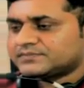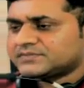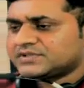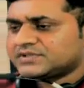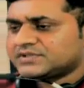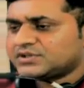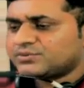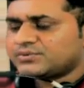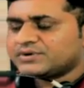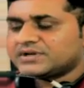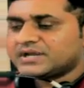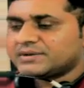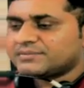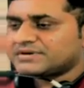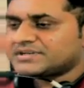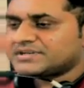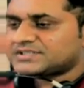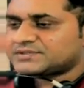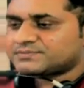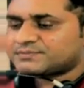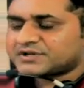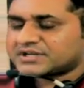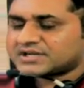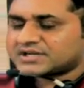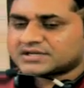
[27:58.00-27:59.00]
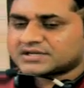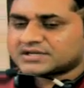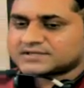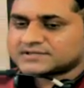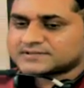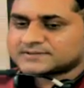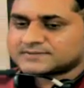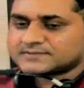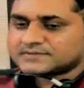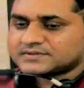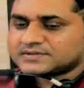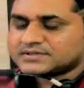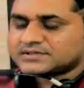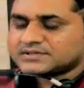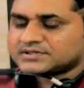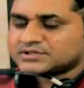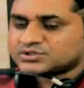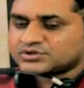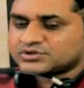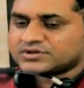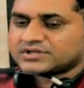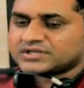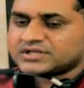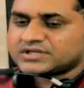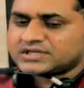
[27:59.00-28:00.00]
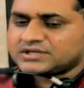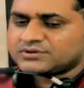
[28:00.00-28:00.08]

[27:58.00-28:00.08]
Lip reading: You never speak English. Sorry,